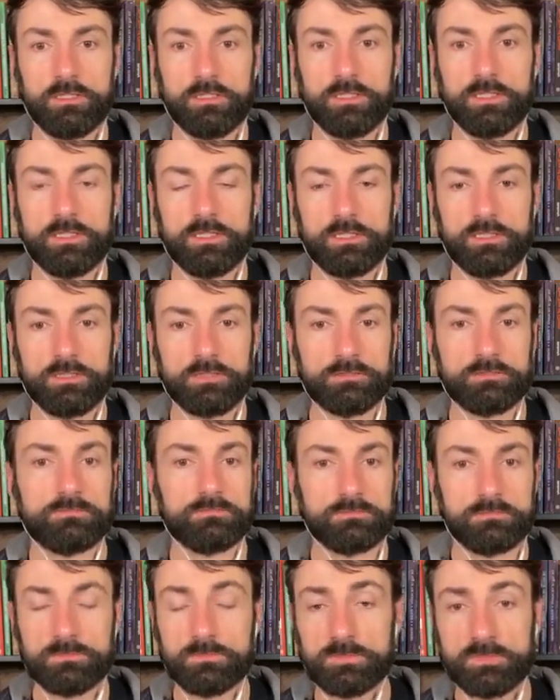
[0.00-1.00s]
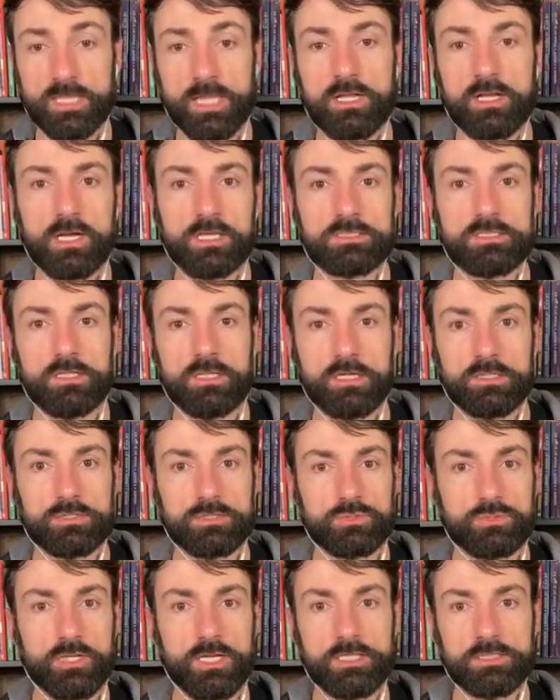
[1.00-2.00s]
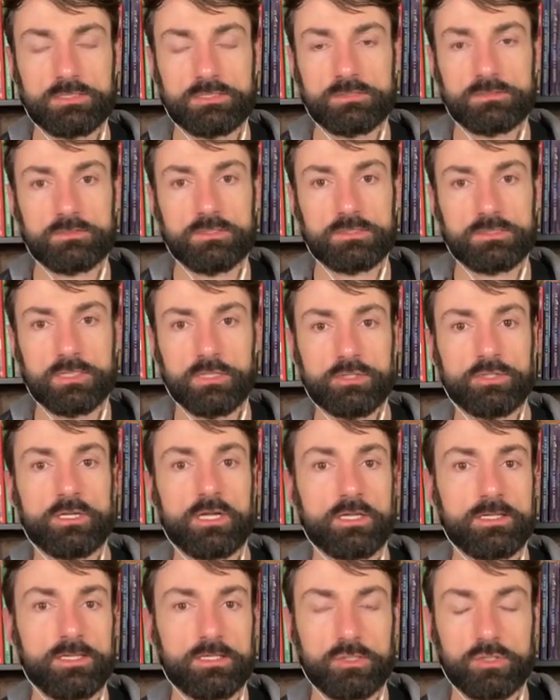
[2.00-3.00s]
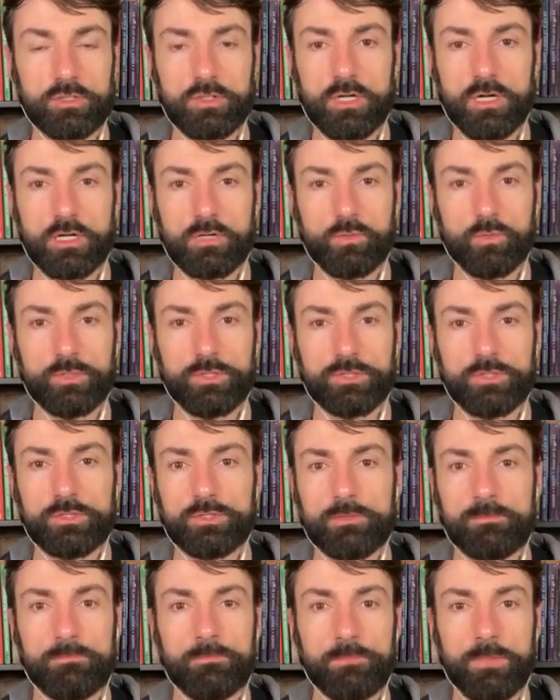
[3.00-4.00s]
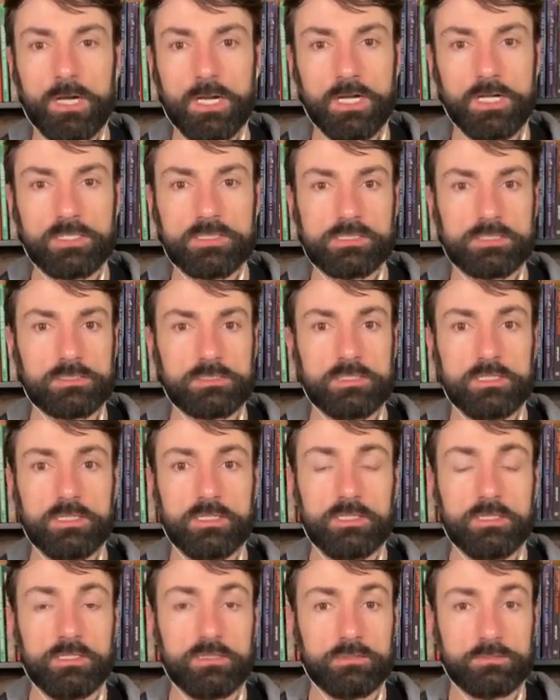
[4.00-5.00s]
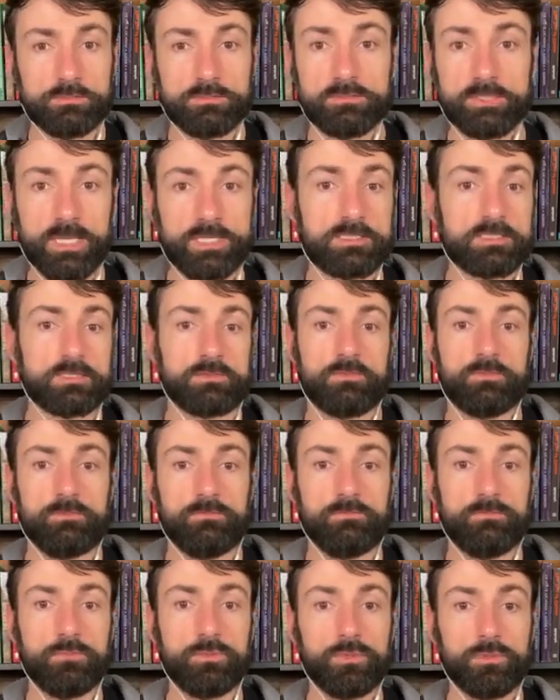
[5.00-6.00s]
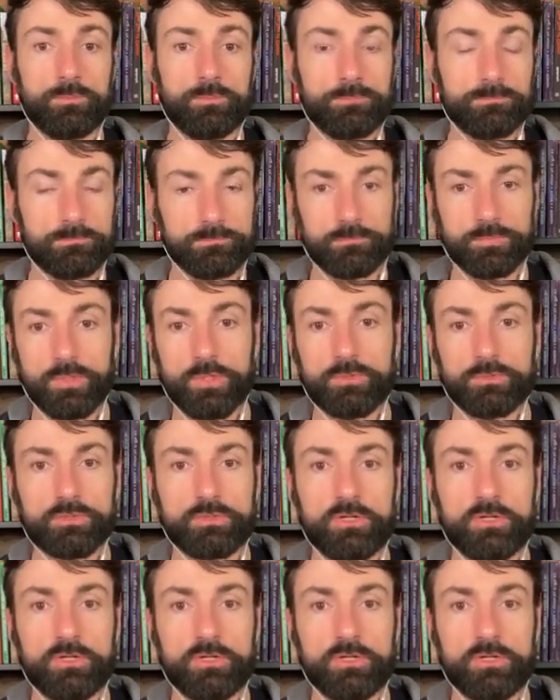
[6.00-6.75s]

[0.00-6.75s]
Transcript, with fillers: uh, they cause a lot of stress let's say you're not getting along with your boss that's full blown